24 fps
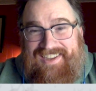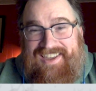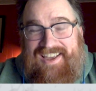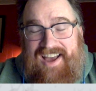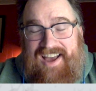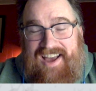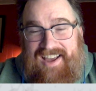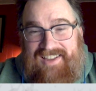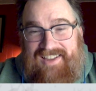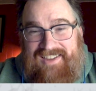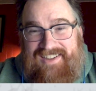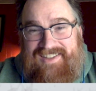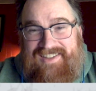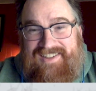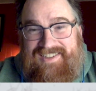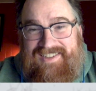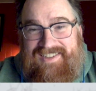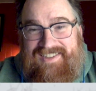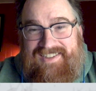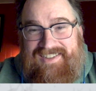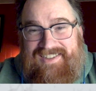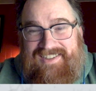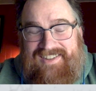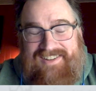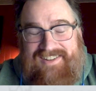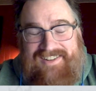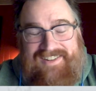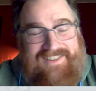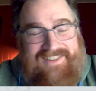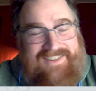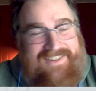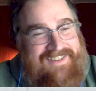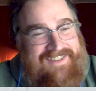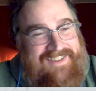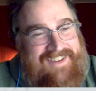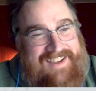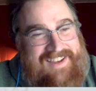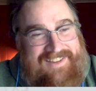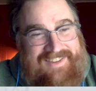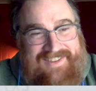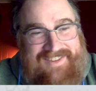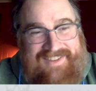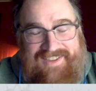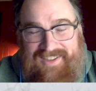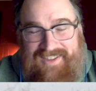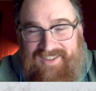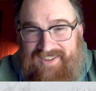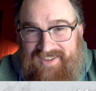Island,
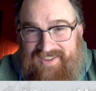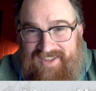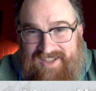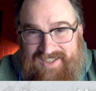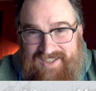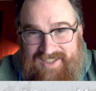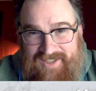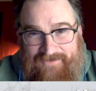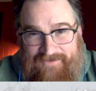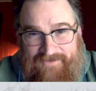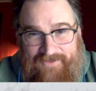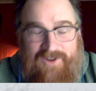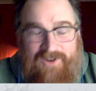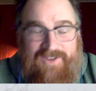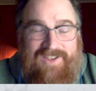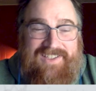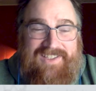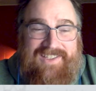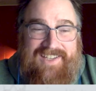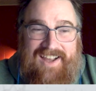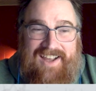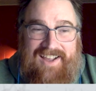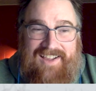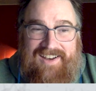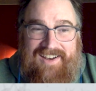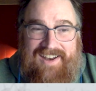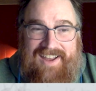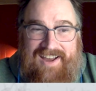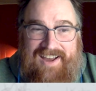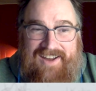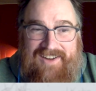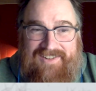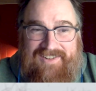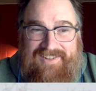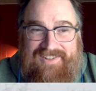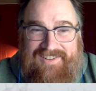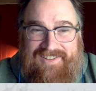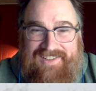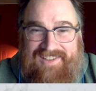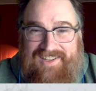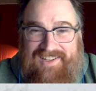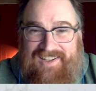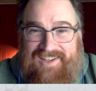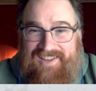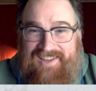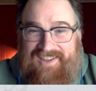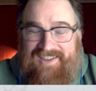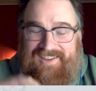it's the furthest island out
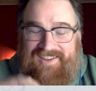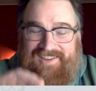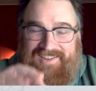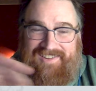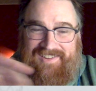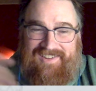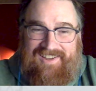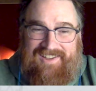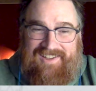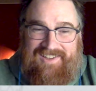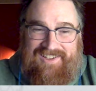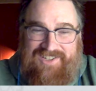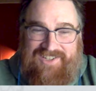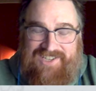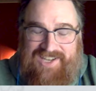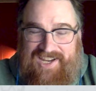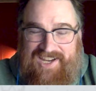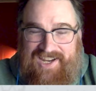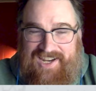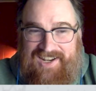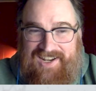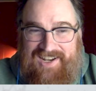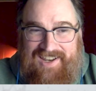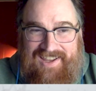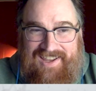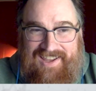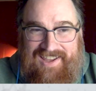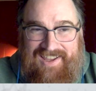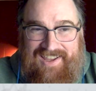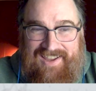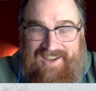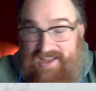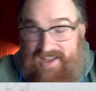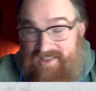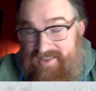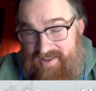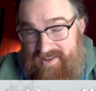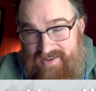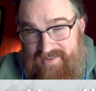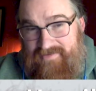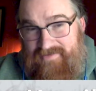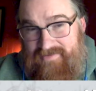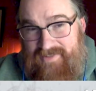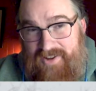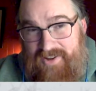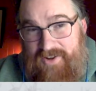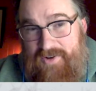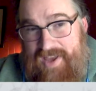in the chain, in the
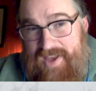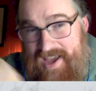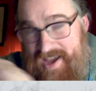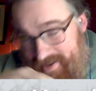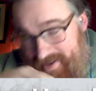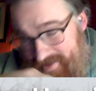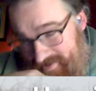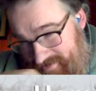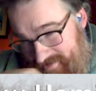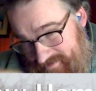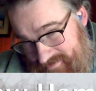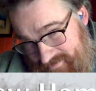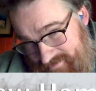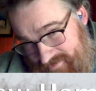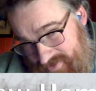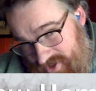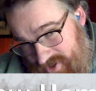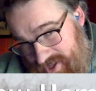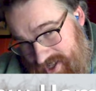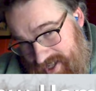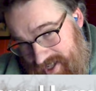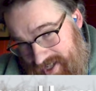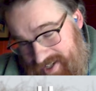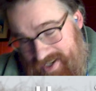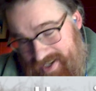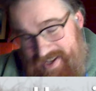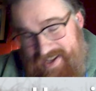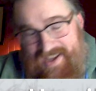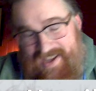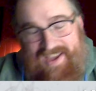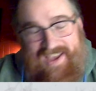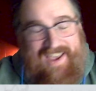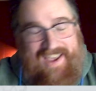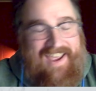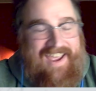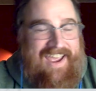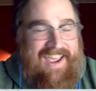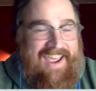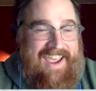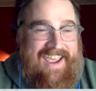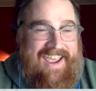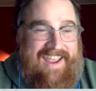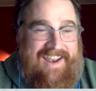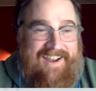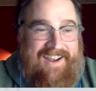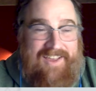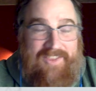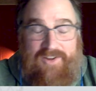Kodiak chain.
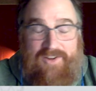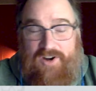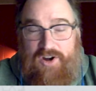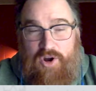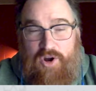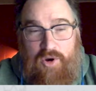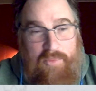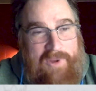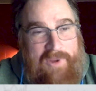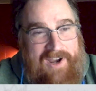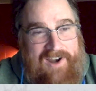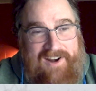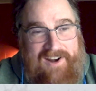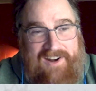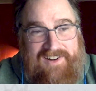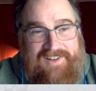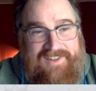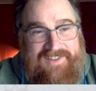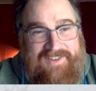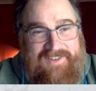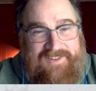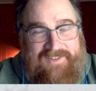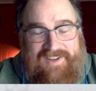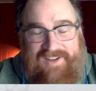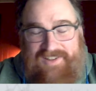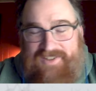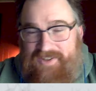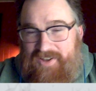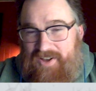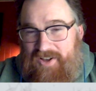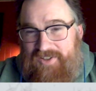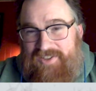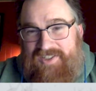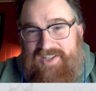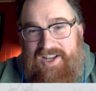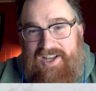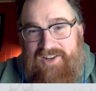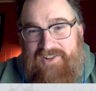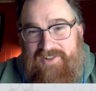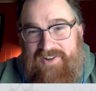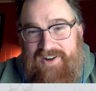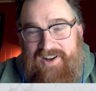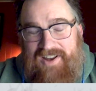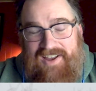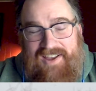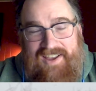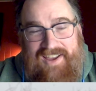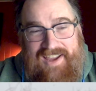And there are no bears. It's all
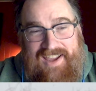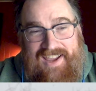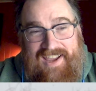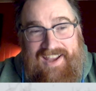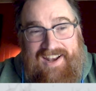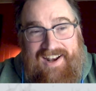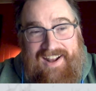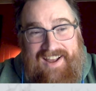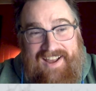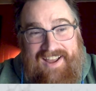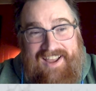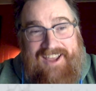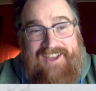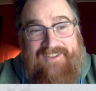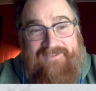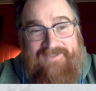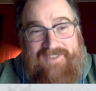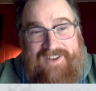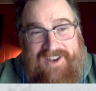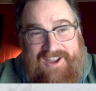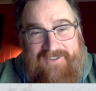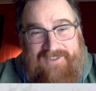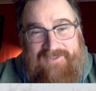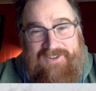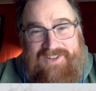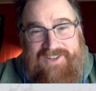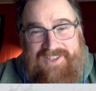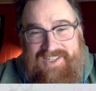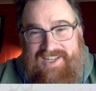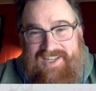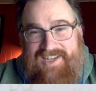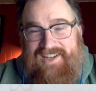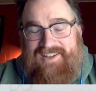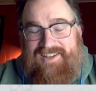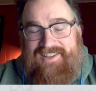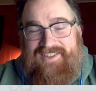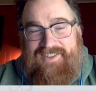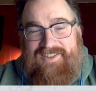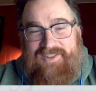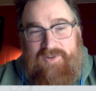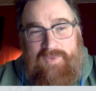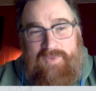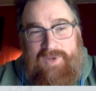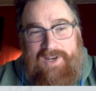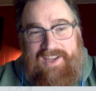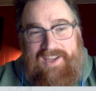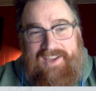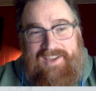tundra. And I have never seen so
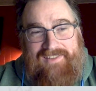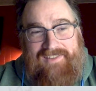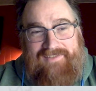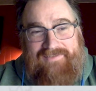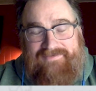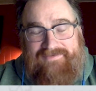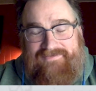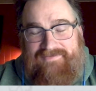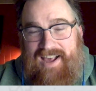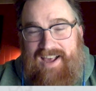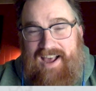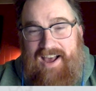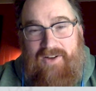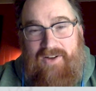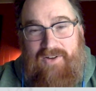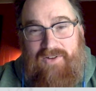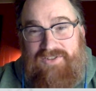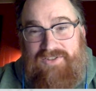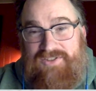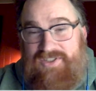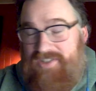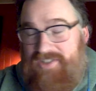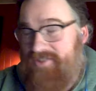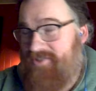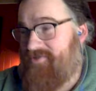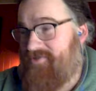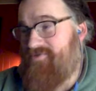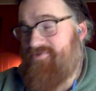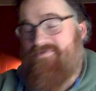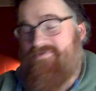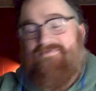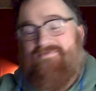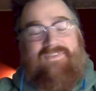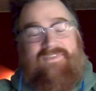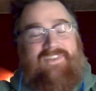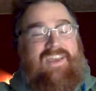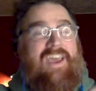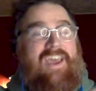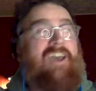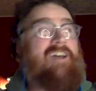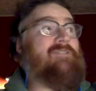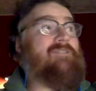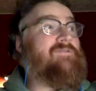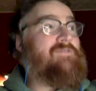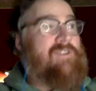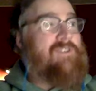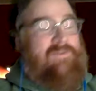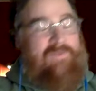many owls just
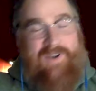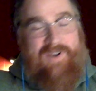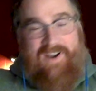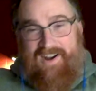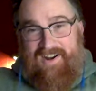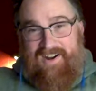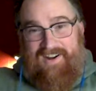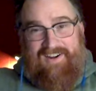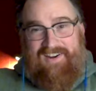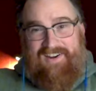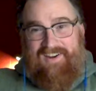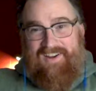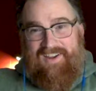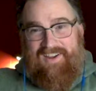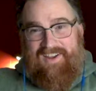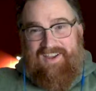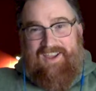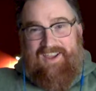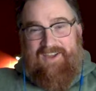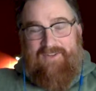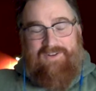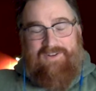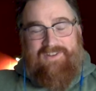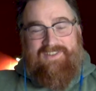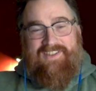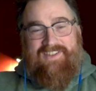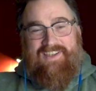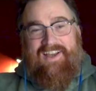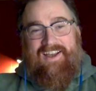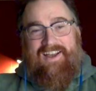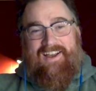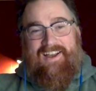everywhere. It was